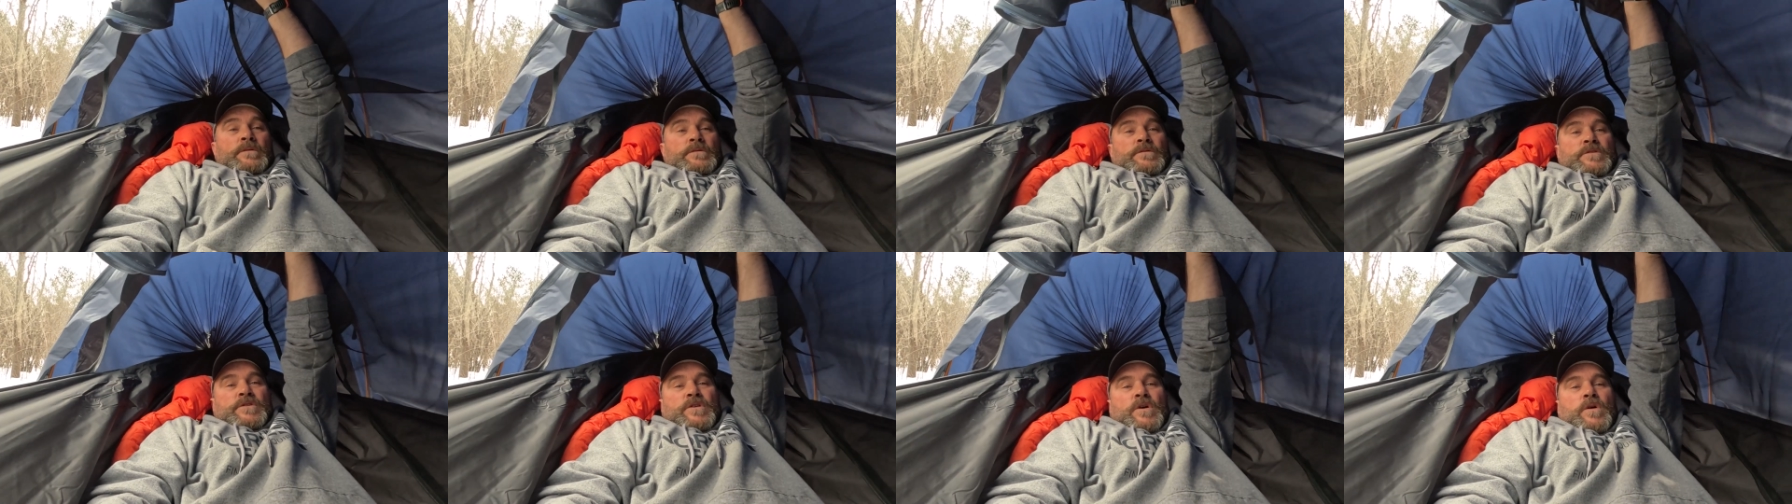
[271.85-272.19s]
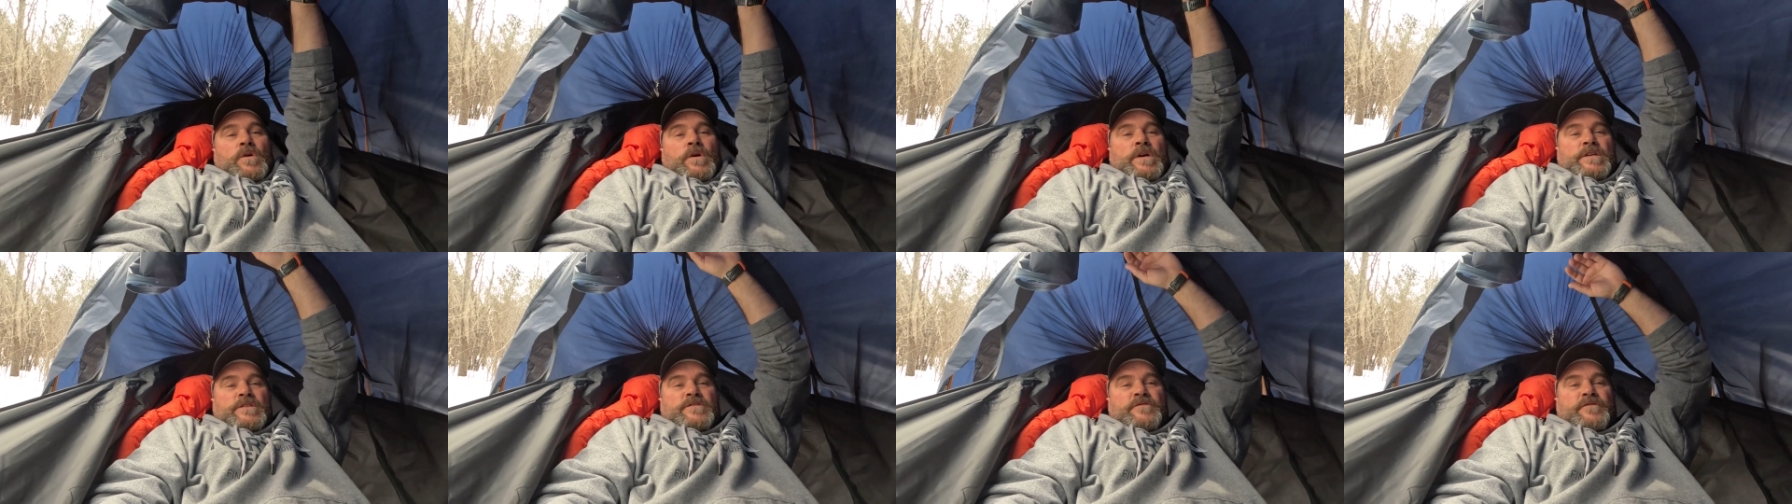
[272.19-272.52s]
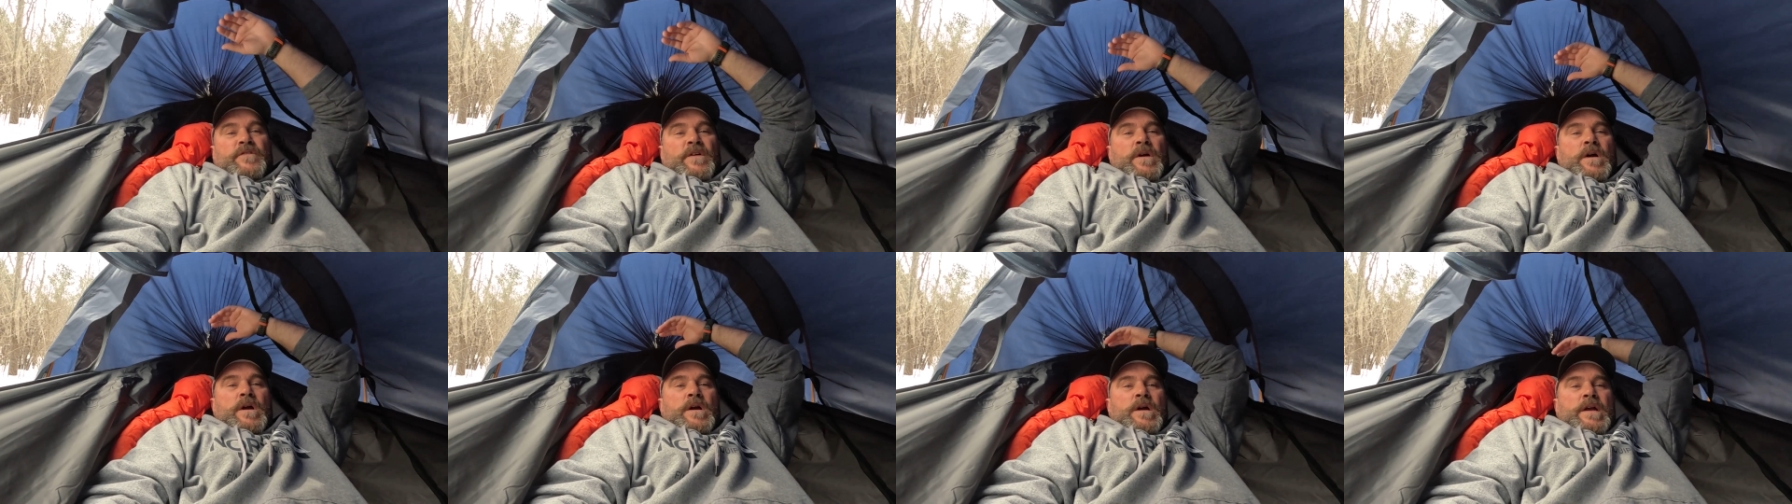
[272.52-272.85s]
so as
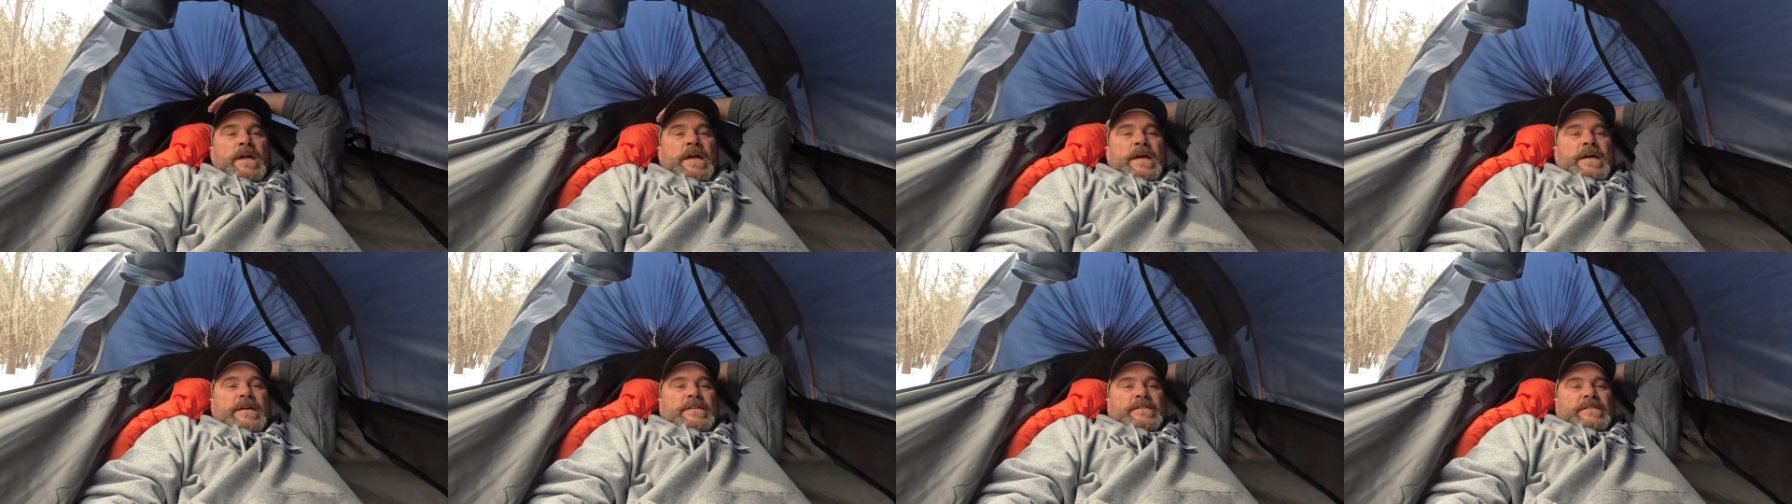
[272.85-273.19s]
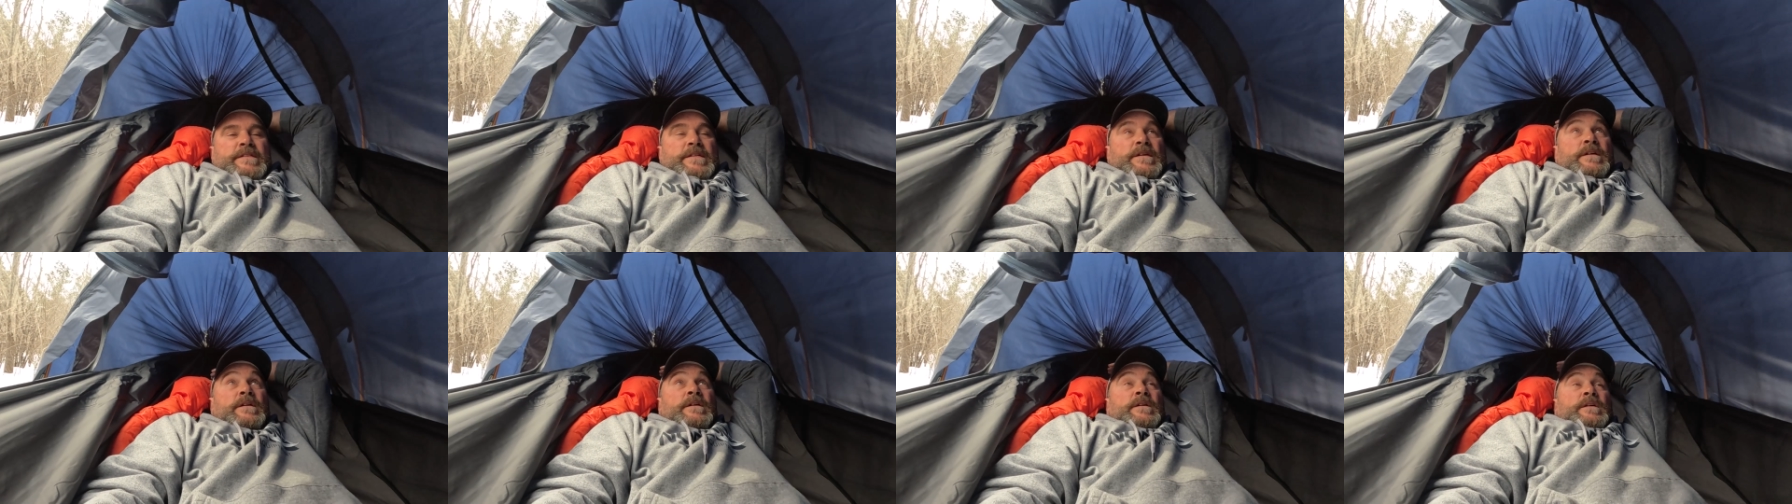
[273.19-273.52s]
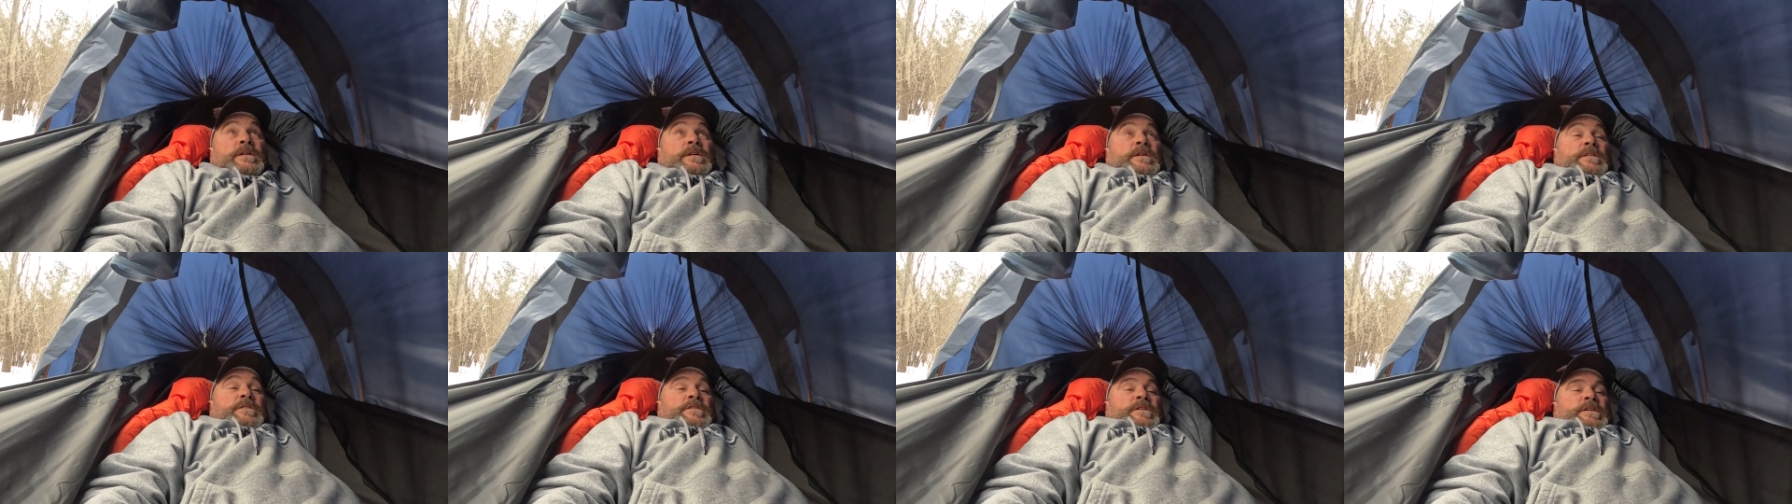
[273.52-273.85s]
far as
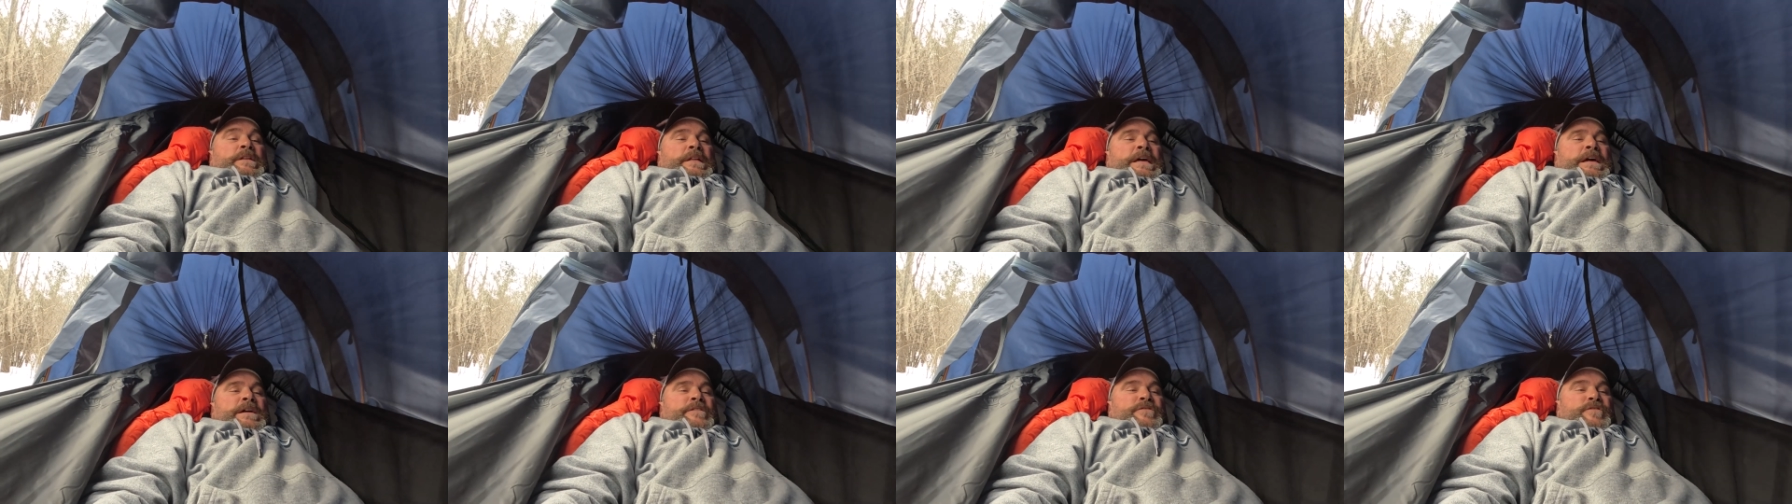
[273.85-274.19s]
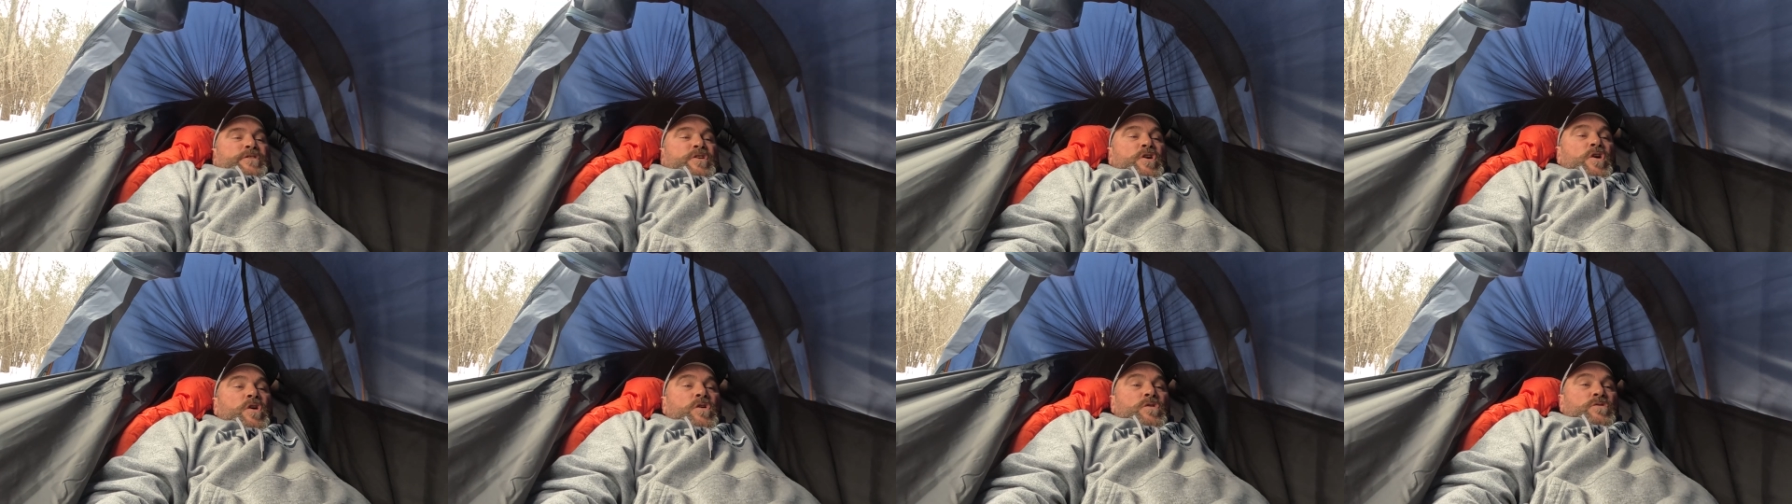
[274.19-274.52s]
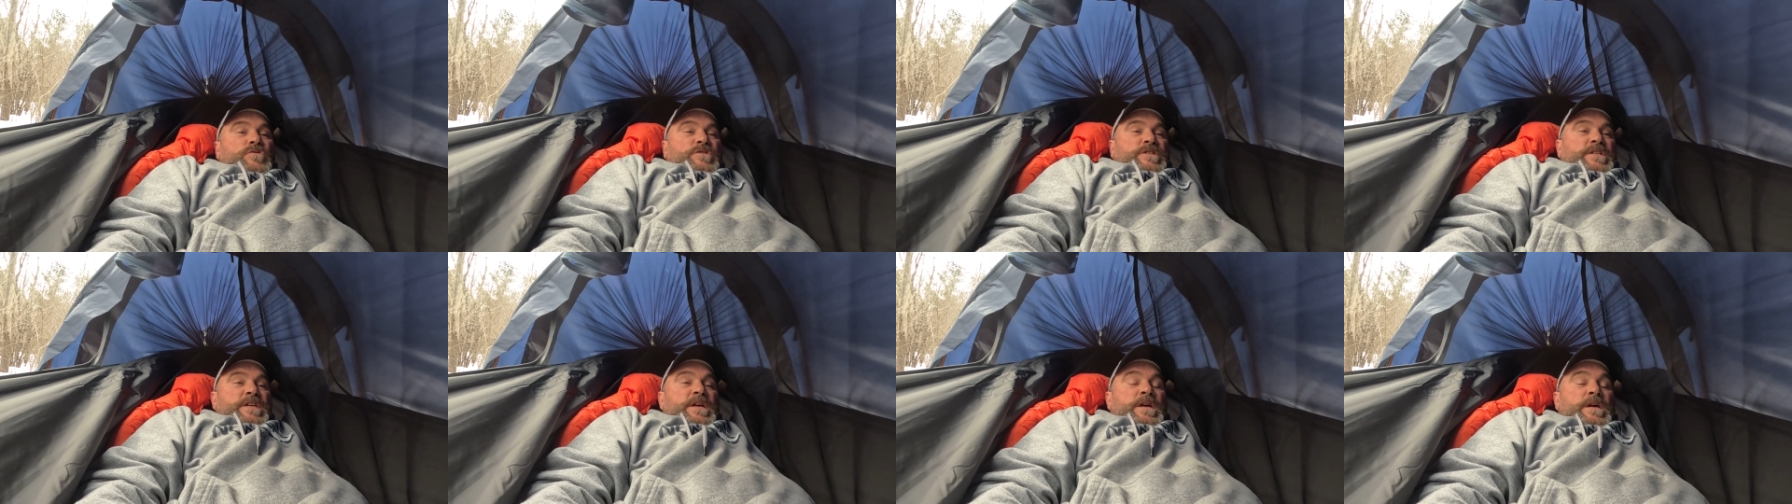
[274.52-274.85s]
the length
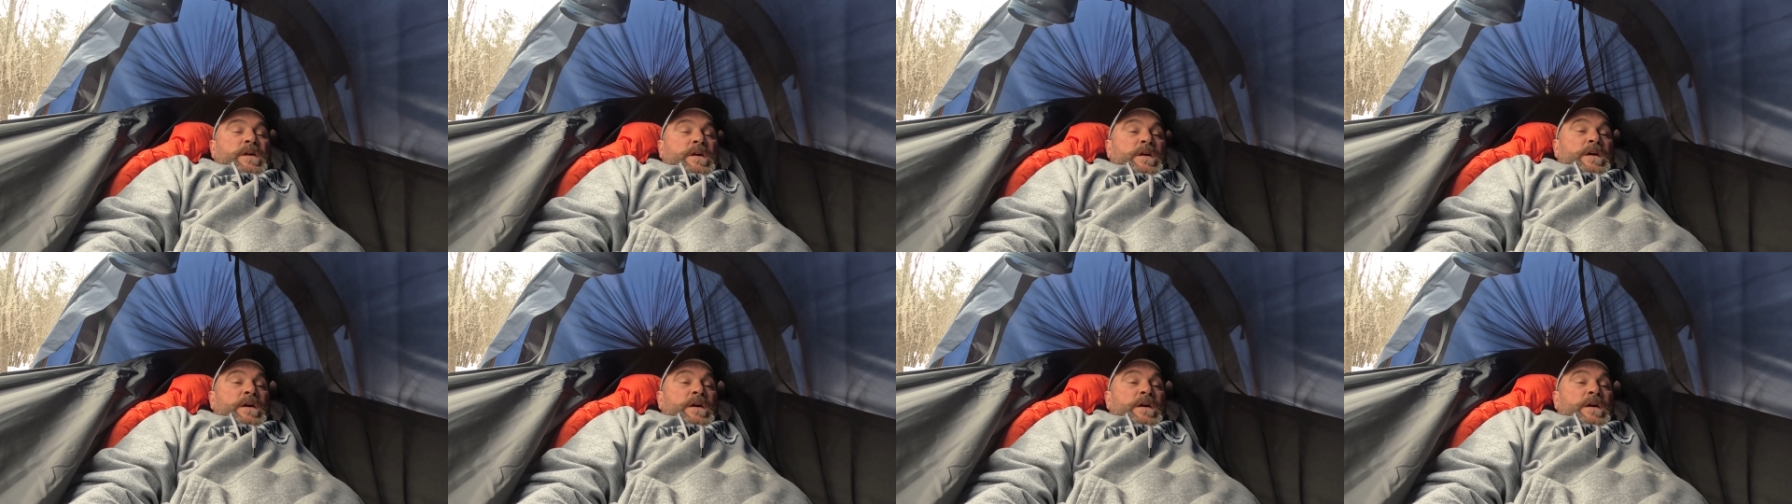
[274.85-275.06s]
goes,